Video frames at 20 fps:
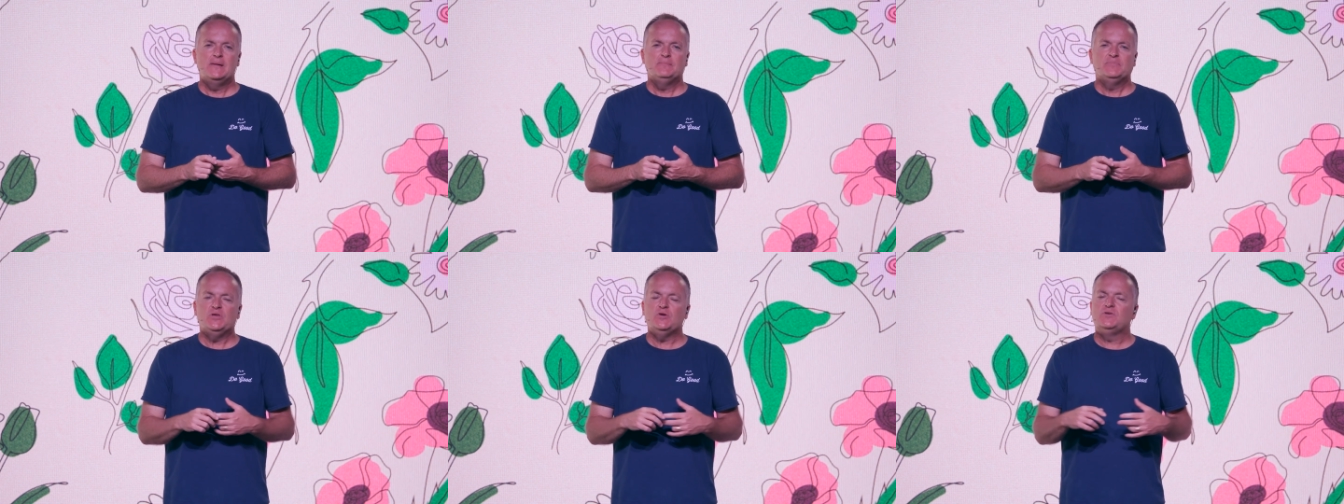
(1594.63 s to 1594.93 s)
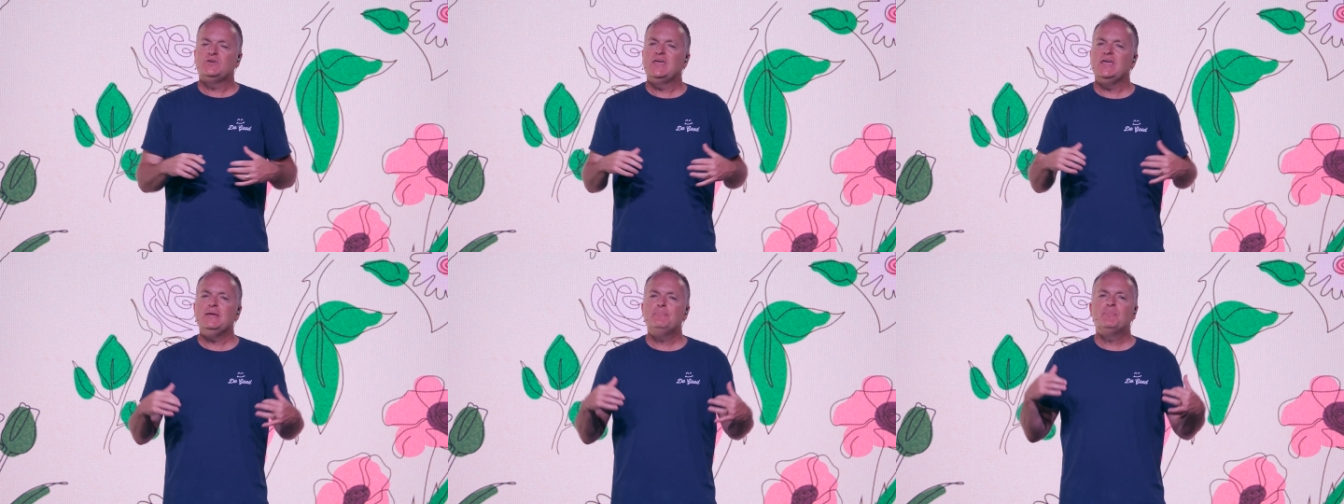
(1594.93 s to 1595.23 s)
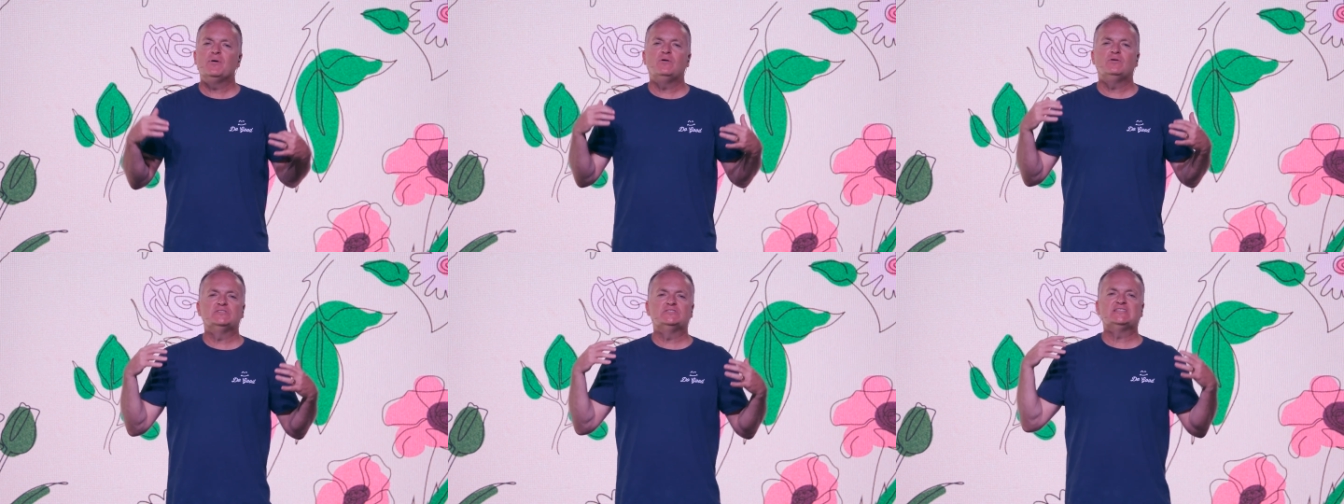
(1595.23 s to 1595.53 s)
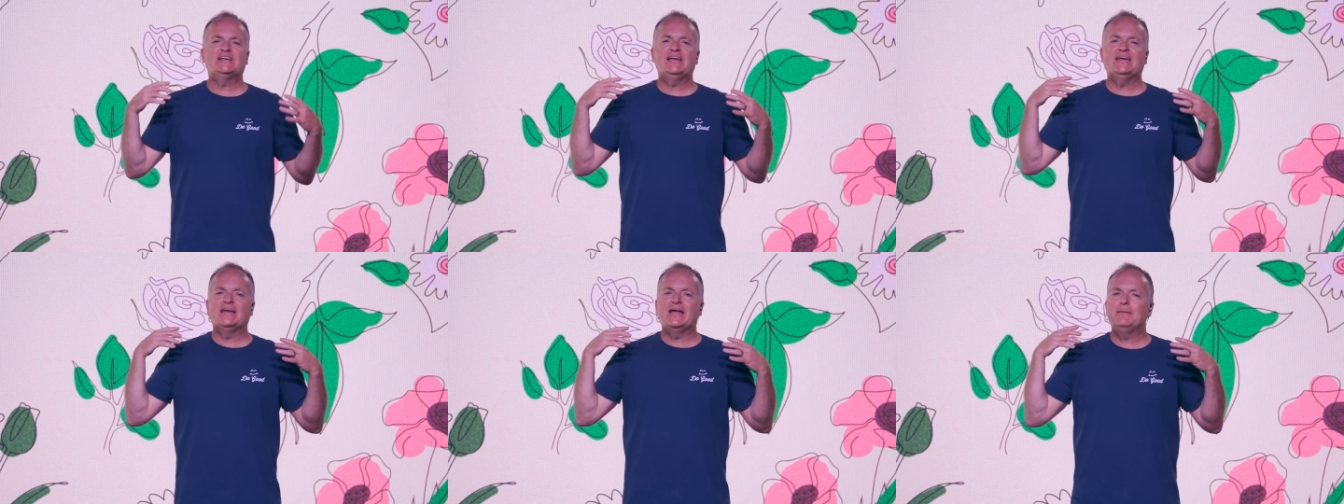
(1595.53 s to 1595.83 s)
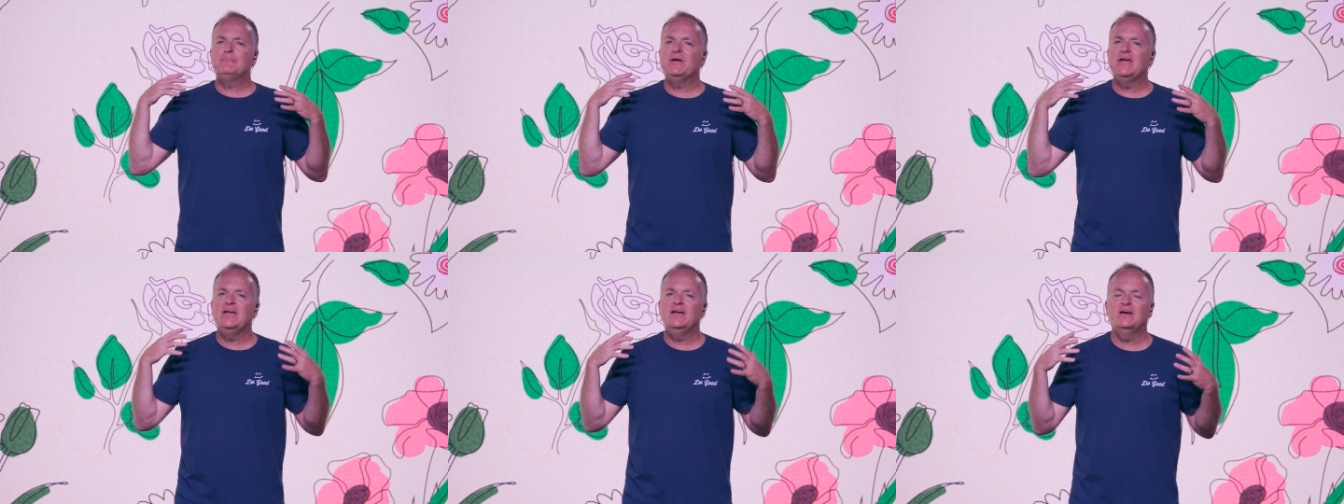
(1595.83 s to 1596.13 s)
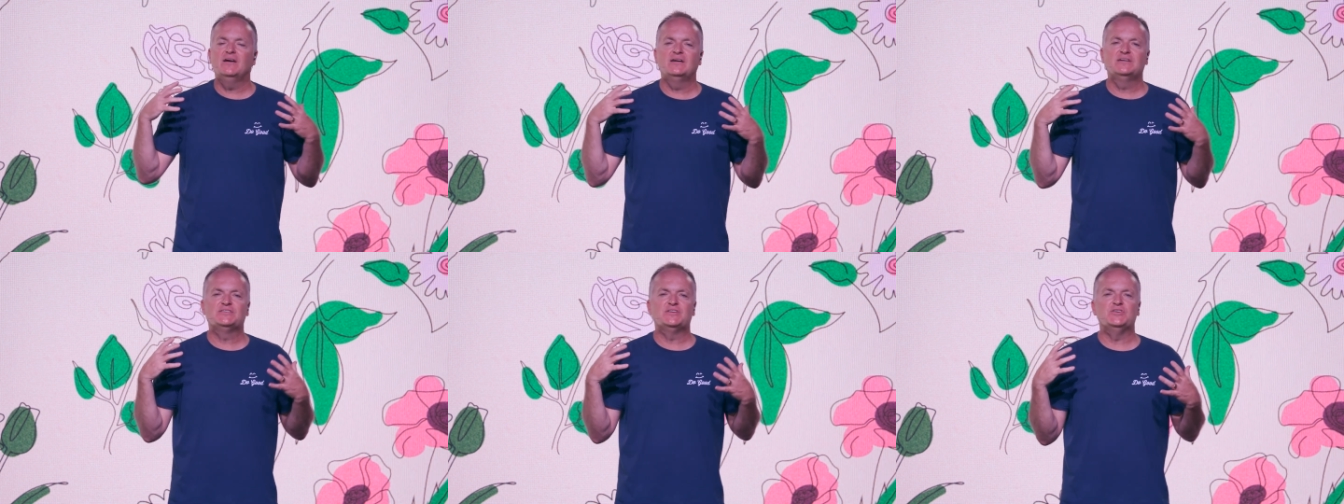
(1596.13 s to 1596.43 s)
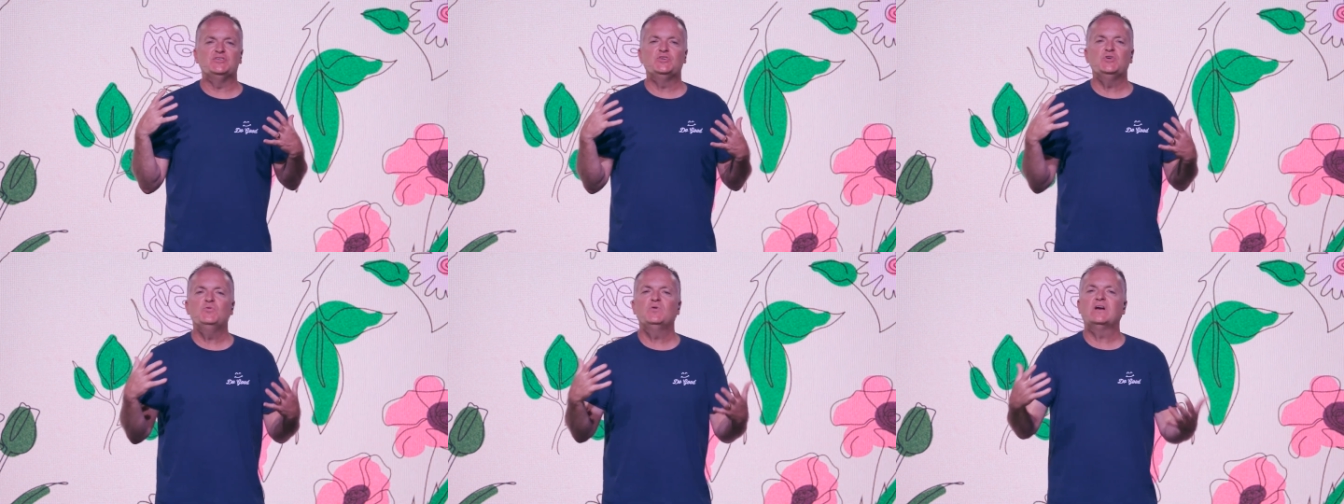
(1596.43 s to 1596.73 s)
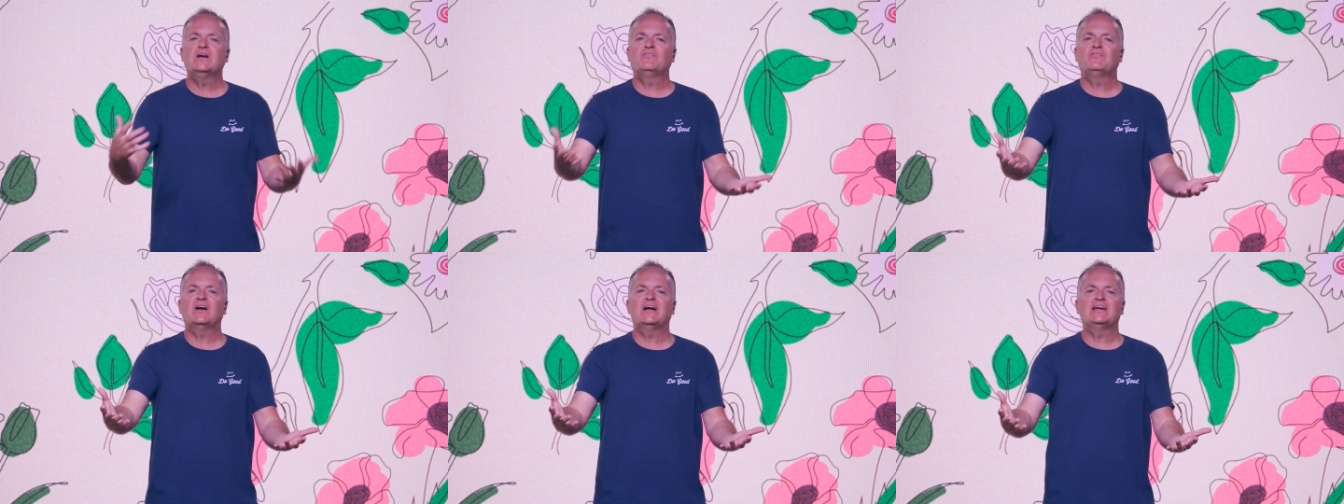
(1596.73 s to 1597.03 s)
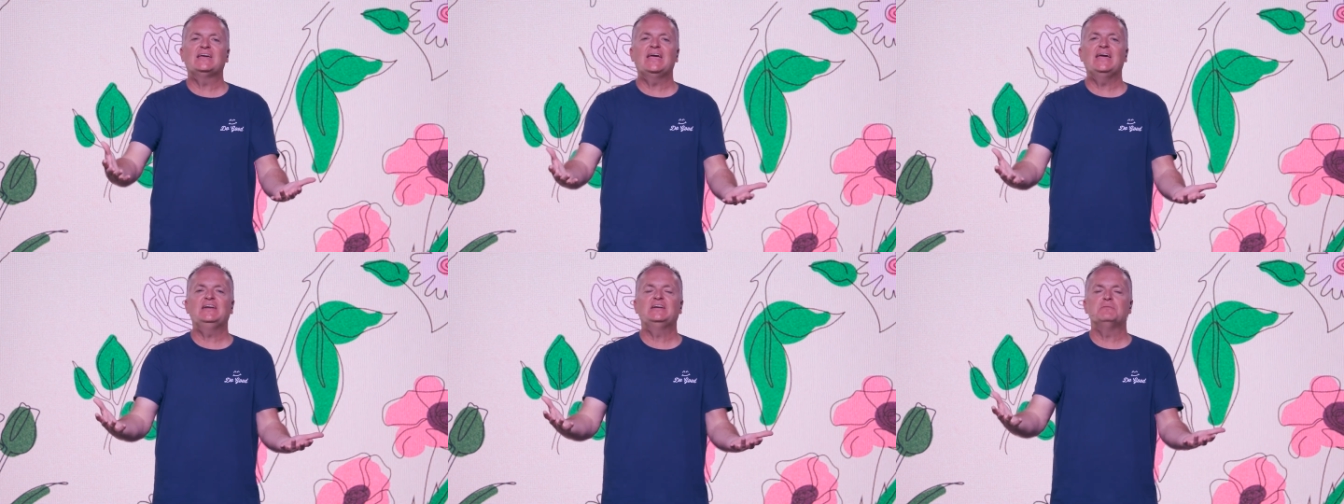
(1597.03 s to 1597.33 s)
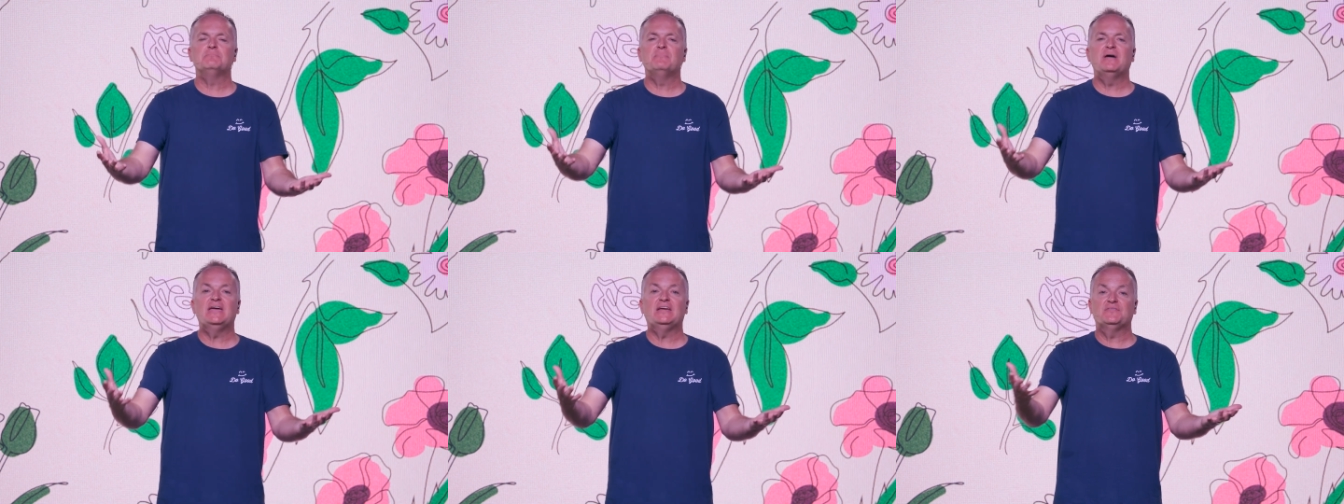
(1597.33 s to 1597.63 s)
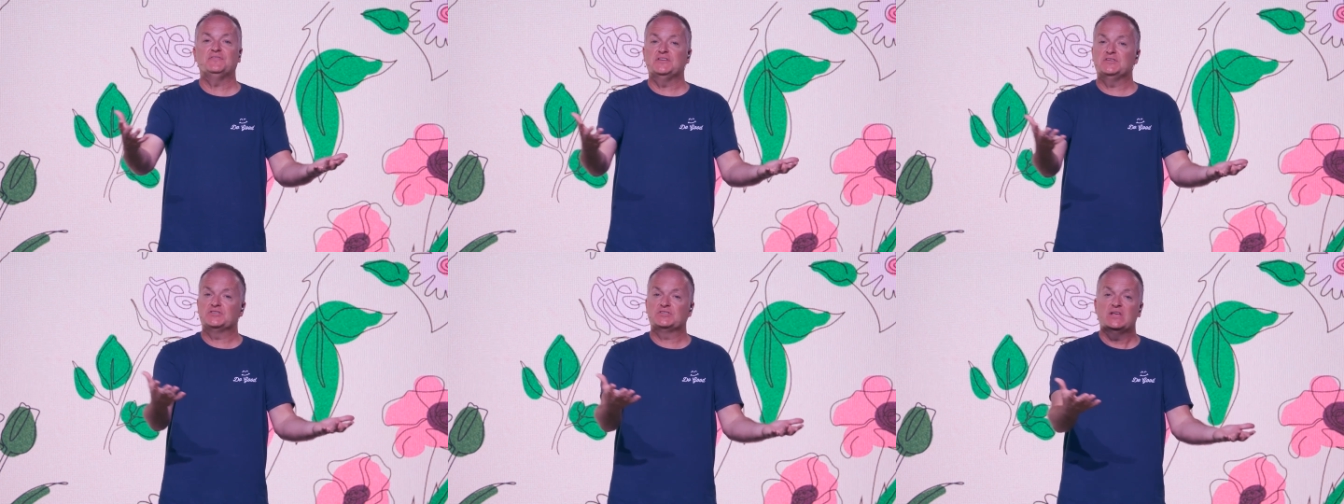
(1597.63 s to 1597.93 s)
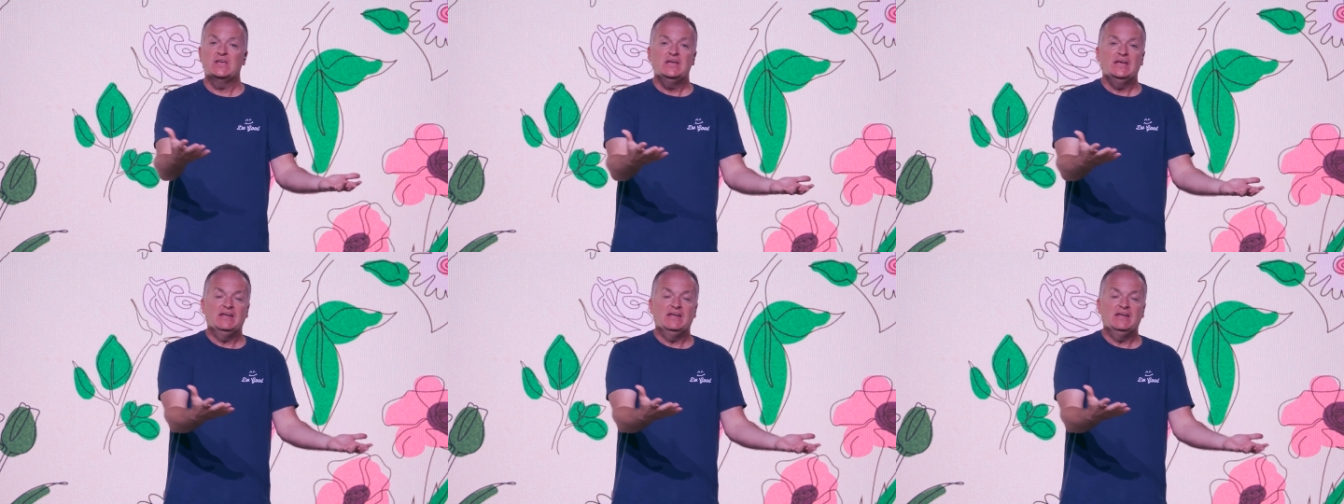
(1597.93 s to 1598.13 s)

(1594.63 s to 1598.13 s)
You keep on saying, I'm here to do whatever I can to make this